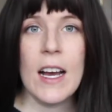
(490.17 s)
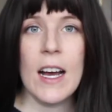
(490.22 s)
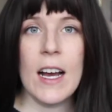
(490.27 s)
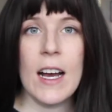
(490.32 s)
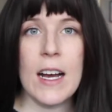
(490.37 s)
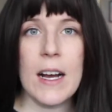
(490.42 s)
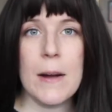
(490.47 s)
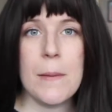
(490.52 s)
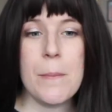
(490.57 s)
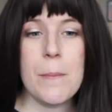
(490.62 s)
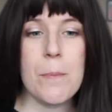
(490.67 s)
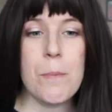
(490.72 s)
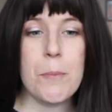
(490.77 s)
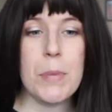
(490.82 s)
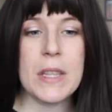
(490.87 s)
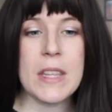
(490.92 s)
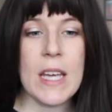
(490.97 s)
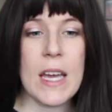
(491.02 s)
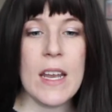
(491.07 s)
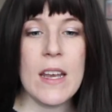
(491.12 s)

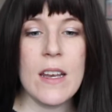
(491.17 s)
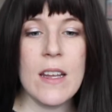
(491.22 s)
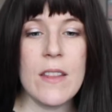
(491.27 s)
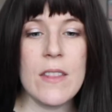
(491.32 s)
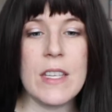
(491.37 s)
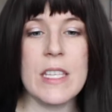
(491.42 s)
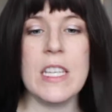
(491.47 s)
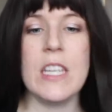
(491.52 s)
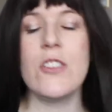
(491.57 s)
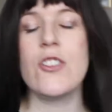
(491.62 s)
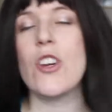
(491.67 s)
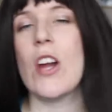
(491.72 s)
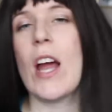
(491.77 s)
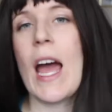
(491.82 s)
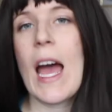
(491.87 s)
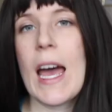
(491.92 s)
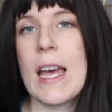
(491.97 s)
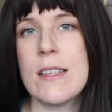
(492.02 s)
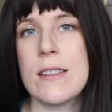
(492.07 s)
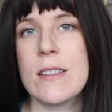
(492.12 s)
but then the teacher
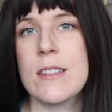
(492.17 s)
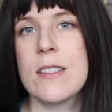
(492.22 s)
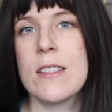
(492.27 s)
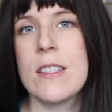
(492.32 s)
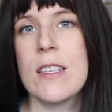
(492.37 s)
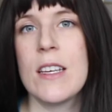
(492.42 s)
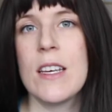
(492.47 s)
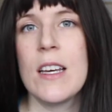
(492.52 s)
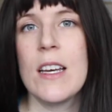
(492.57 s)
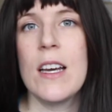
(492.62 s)
asks